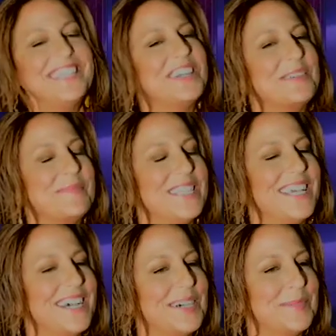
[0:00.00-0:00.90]
no, but
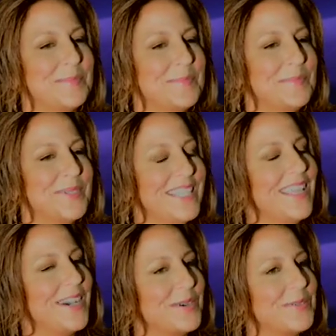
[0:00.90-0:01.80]
um, but
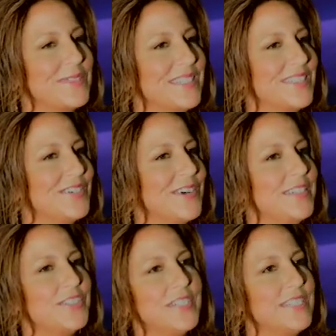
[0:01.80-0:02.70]
yeah, you know
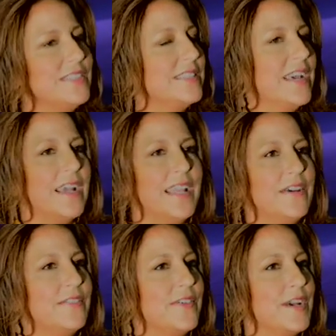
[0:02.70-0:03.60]
I try to do that. I
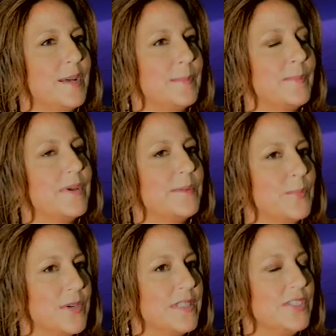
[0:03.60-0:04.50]
have um,
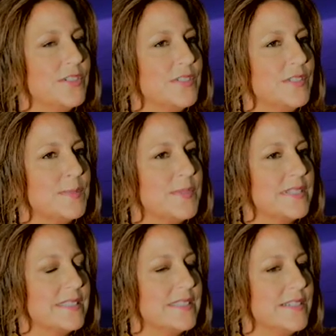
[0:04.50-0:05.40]
more of the children's
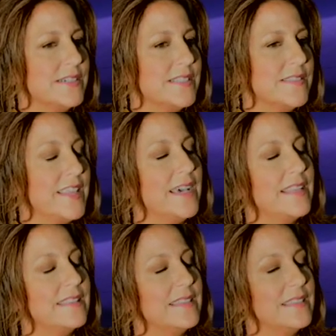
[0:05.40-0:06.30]
books, a series of
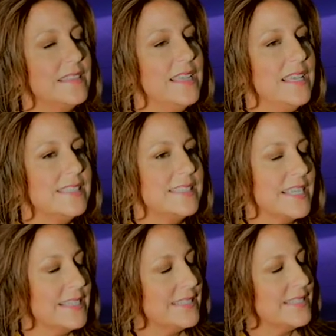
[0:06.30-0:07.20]
that. The
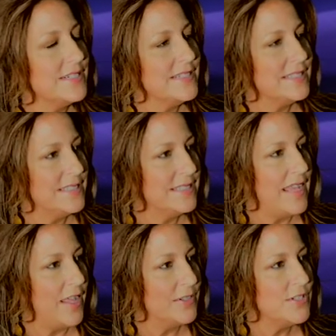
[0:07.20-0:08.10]
second series in
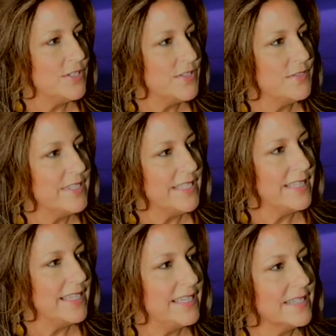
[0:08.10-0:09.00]
Allergies Over the
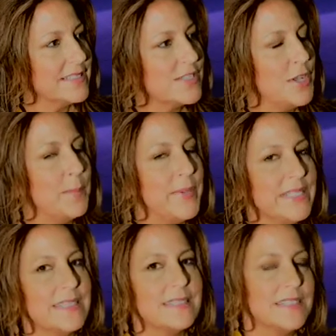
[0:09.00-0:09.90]
Atlantic is called
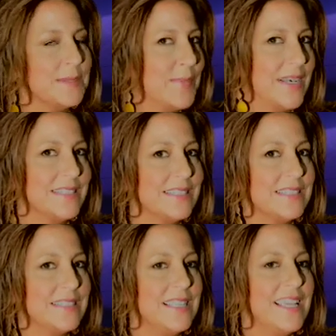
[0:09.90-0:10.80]
Bunions into
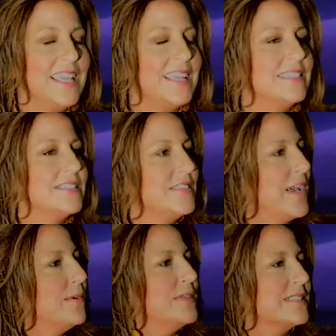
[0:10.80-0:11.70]
Boston, and so
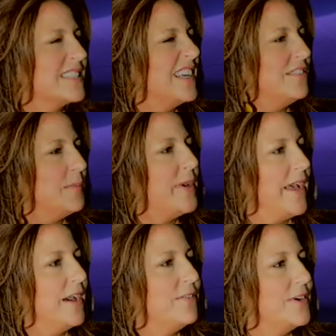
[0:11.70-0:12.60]
that one's kind of
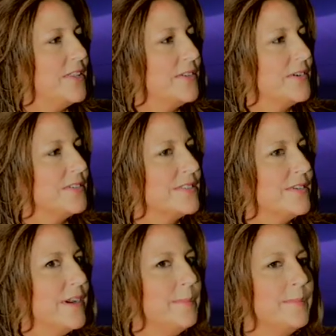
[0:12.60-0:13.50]
about halfway through. So
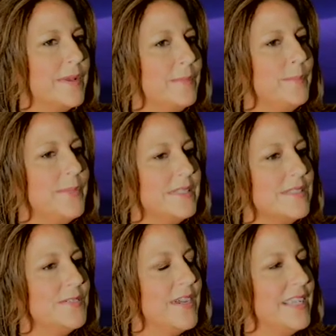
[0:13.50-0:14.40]
I'm I'm
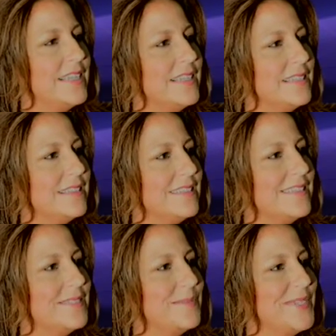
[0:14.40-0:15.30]
busy writing, and,
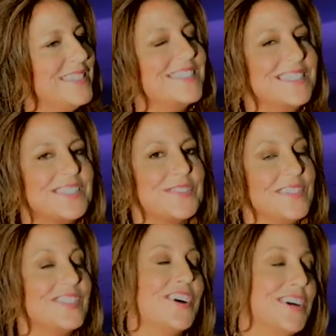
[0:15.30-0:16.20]
mm -hmm. but it's it's
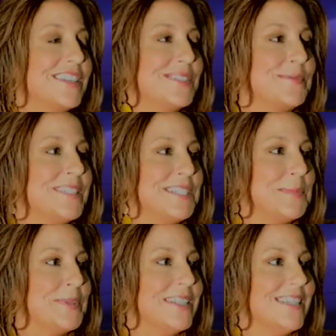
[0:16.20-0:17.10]
it's hard because we like to
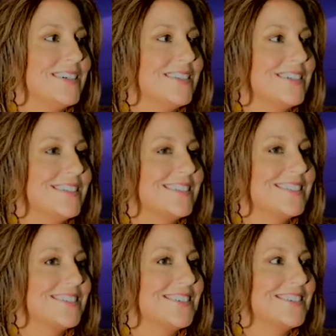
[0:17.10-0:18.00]
play down here. Yeah,
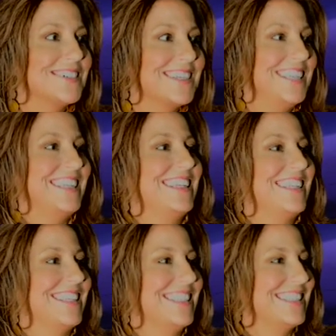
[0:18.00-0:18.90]
so. Right. So you
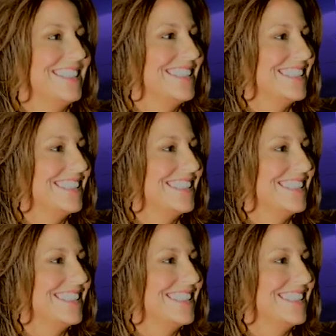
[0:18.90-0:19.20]
have to find the